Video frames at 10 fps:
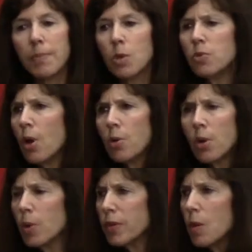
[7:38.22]
who don't
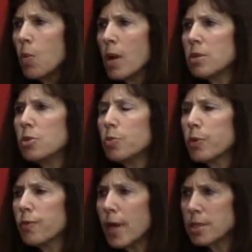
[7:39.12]
know what they want to do
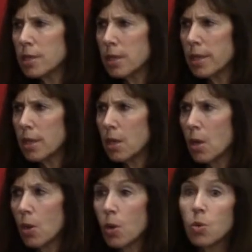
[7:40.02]
professionally,
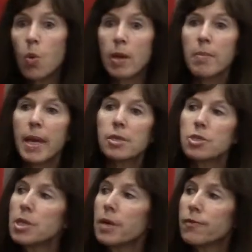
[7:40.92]
or who want to make a
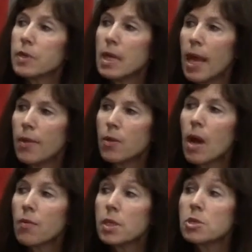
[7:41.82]
shift, and they're
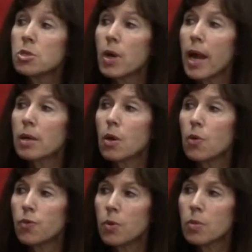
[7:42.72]
not really sure how to go
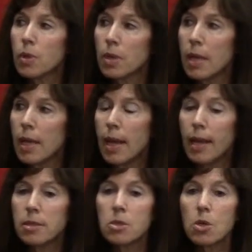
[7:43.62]
forward.
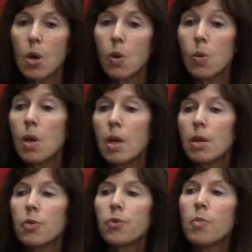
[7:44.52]
And so,
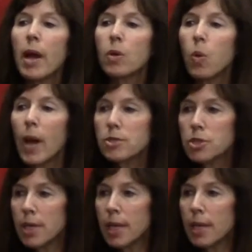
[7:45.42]
through my
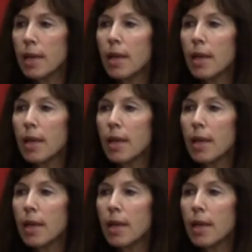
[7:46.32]
questioning